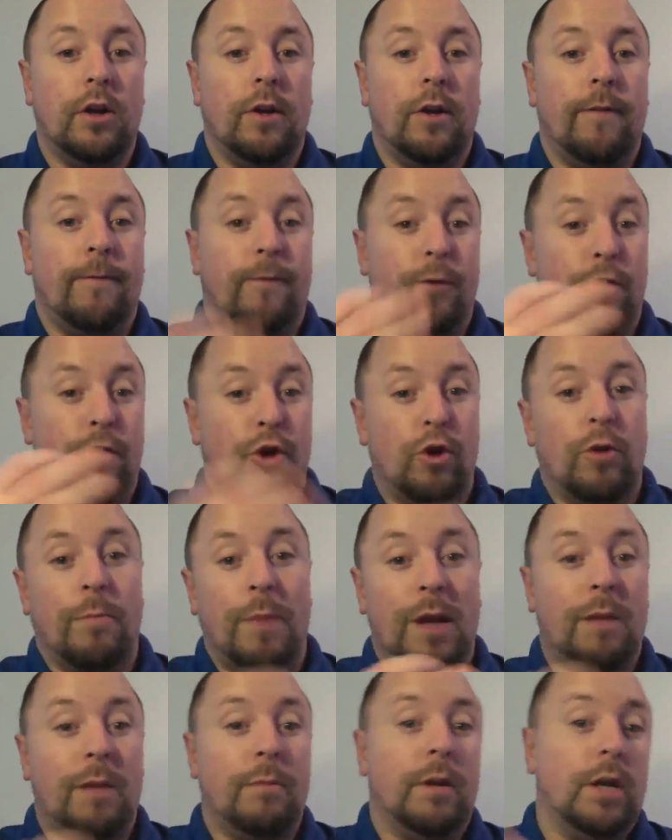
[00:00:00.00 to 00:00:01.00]
For you to
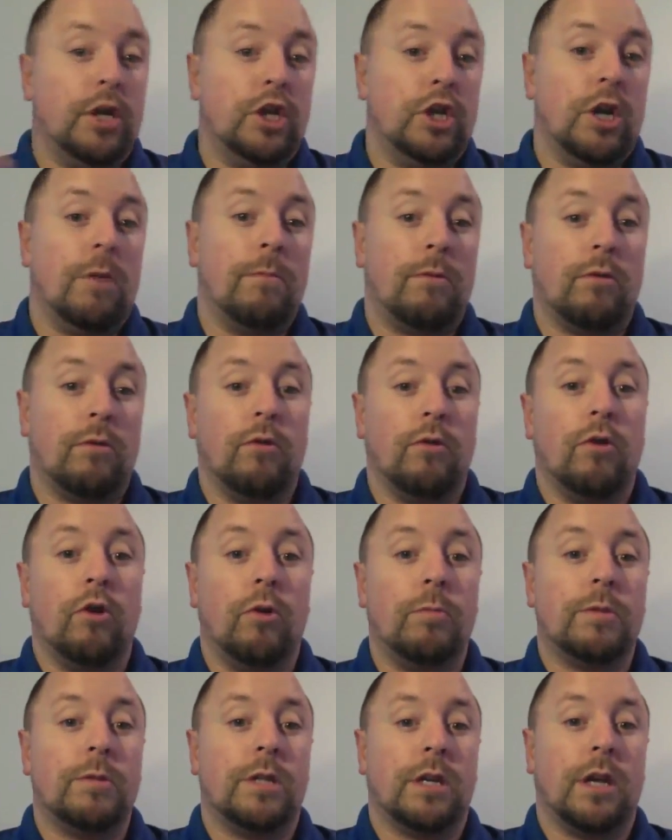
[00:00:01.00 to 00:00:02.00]
make me to jump through
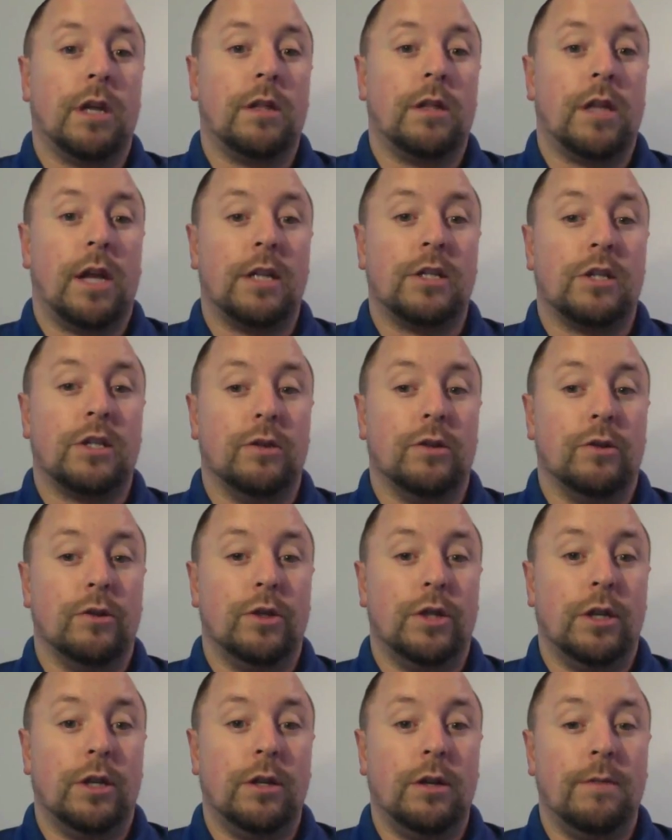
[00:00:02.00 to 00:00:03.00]
hoops to get that
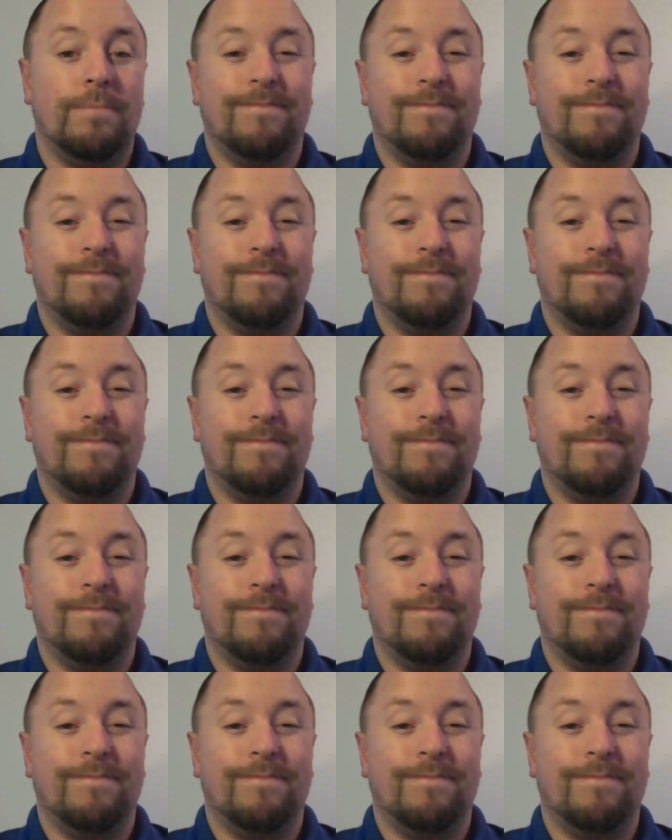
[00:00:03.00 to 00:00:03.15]
solution,